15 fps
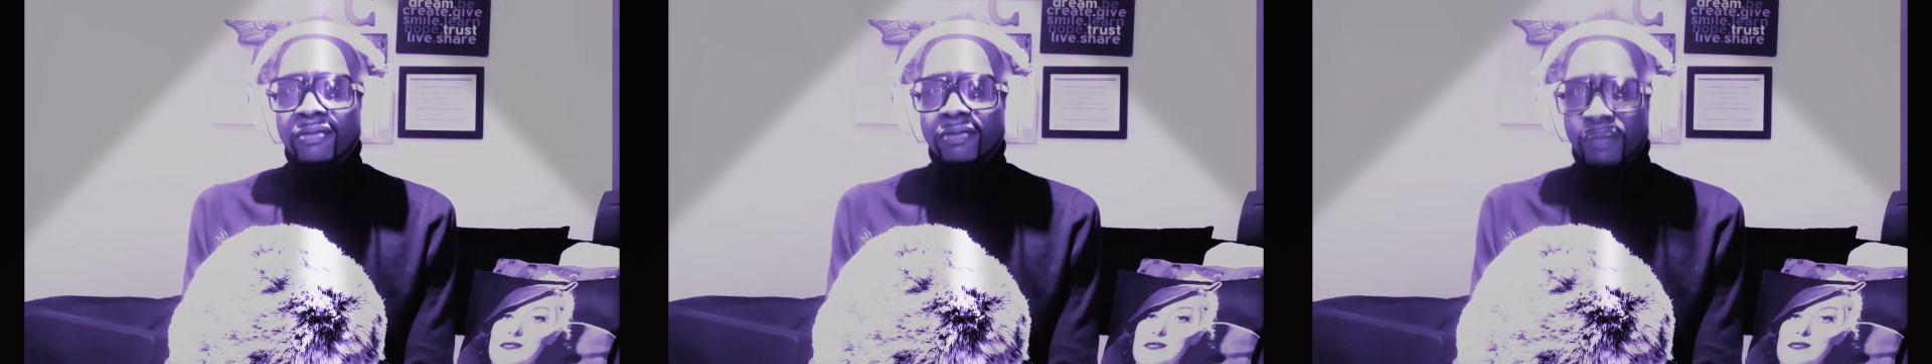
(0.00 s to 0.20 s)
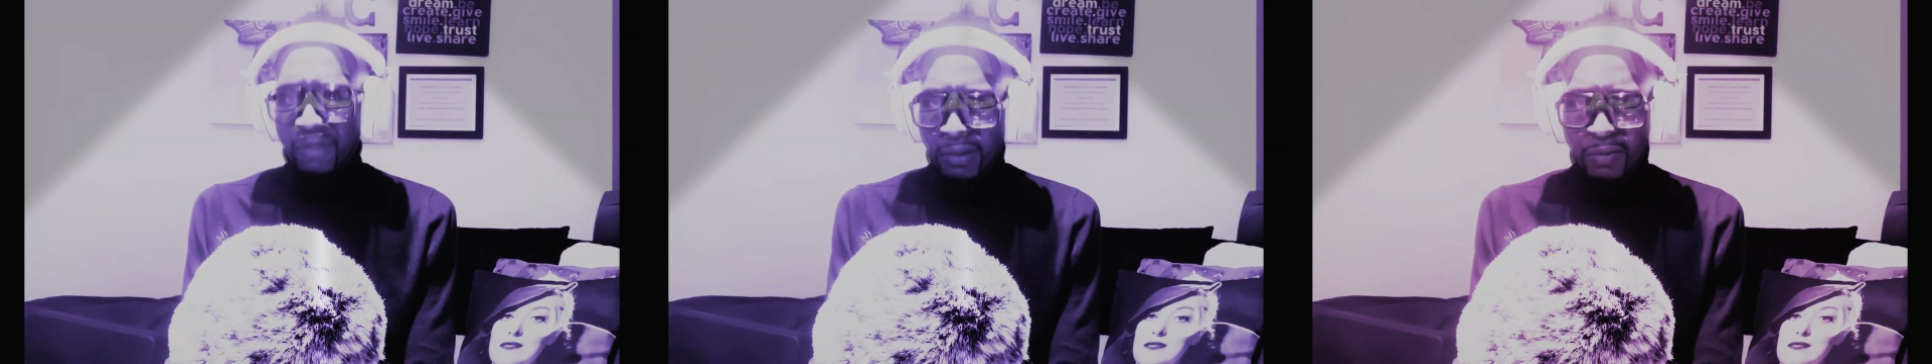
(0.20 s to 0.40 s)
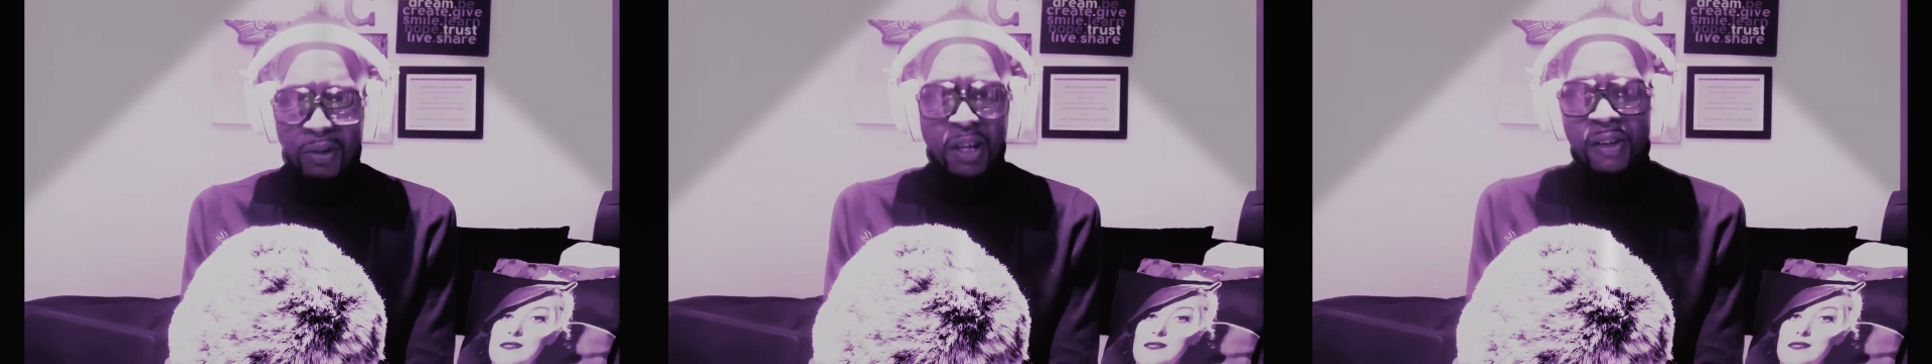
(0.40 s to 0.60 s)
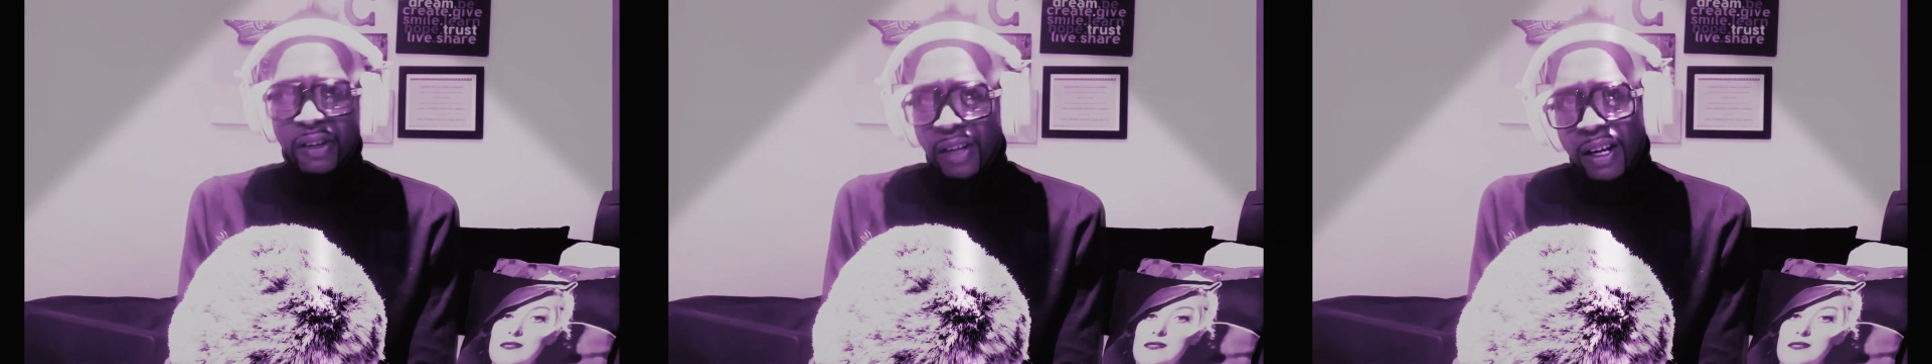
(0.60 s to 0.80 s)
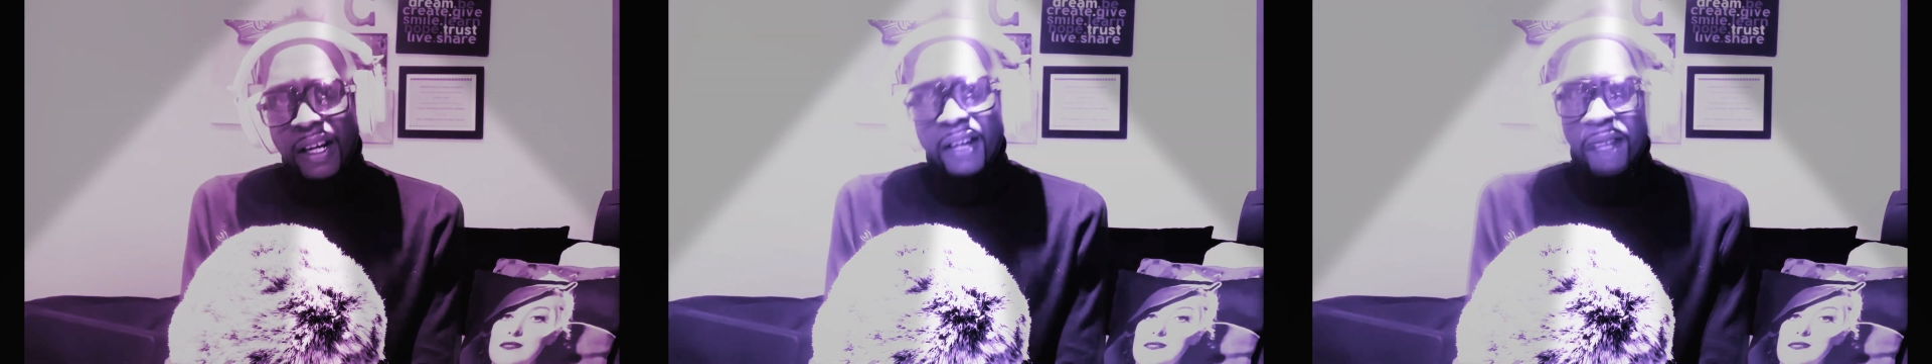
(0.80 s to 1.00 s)
one
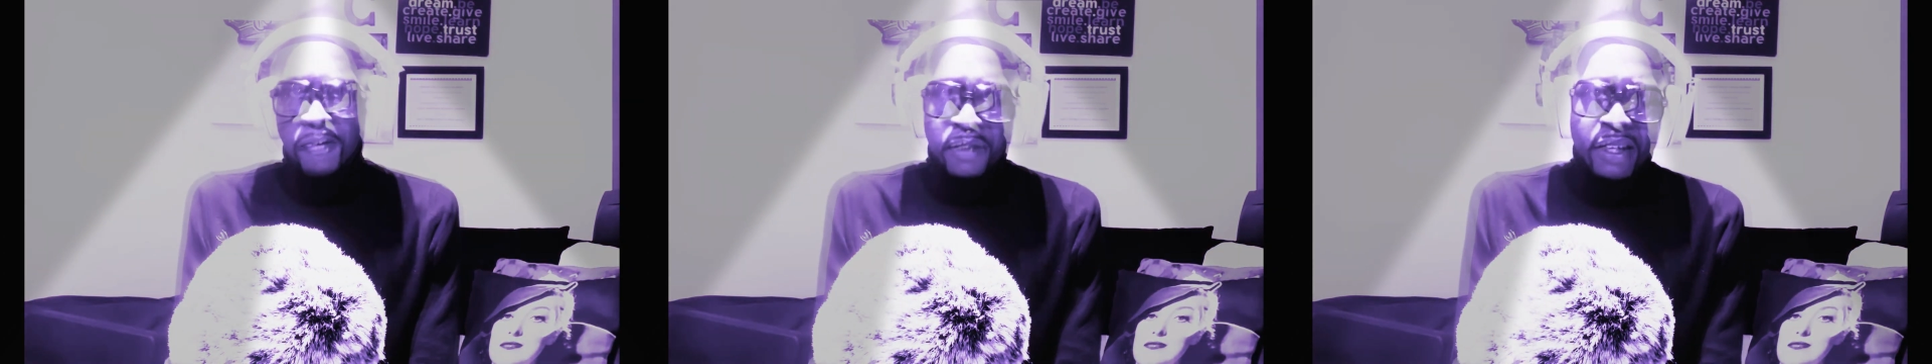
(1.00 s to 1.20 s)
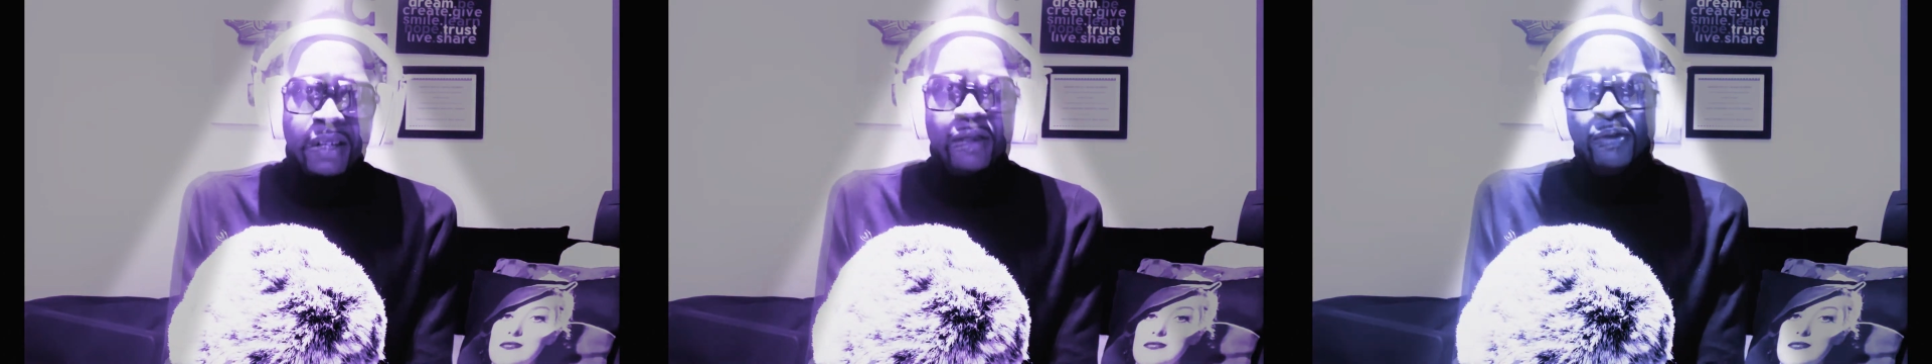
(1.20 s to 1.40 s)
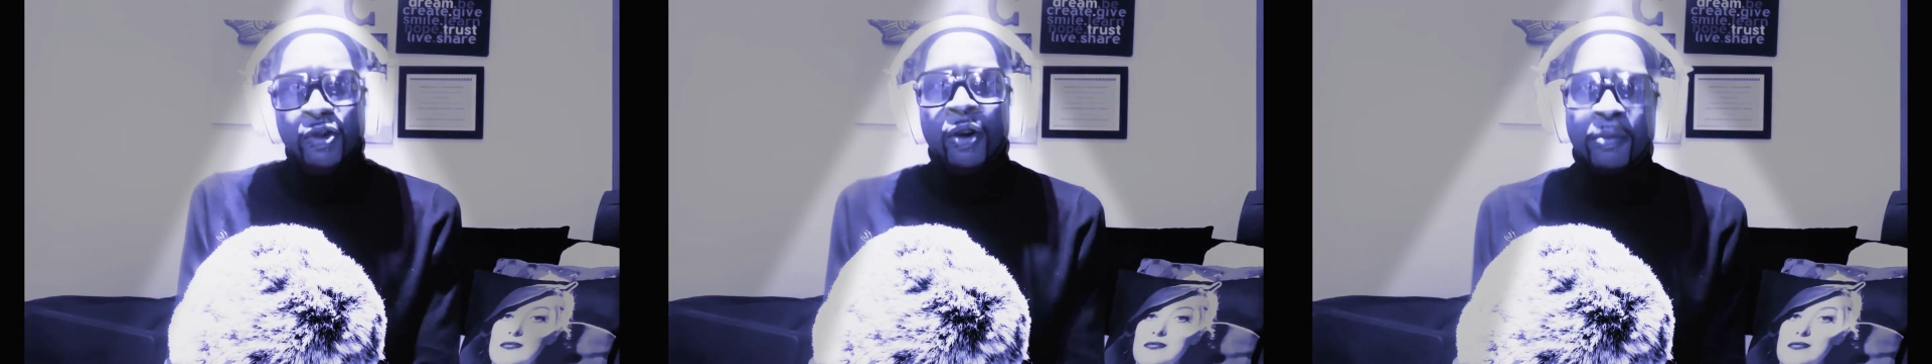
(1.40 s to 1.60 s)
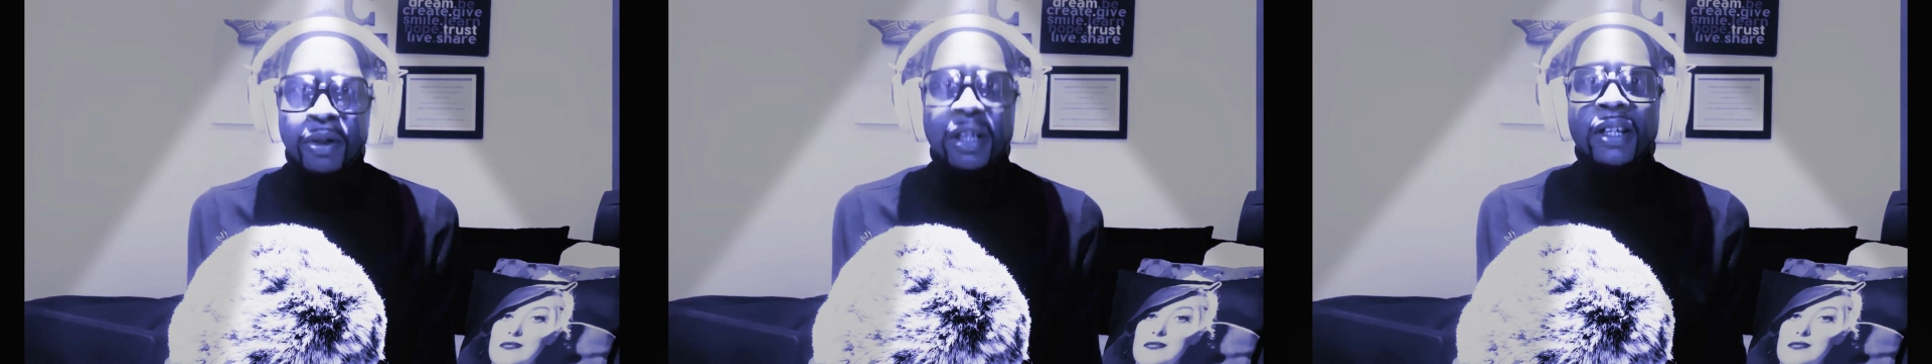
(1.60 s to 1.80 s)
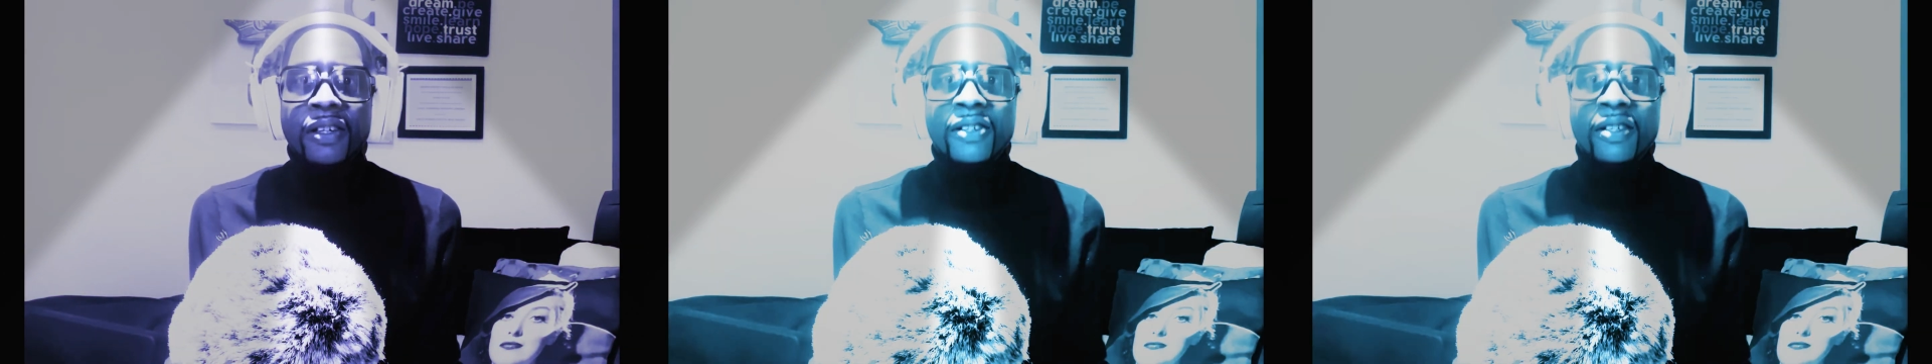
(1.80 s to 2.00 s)
night you on BET,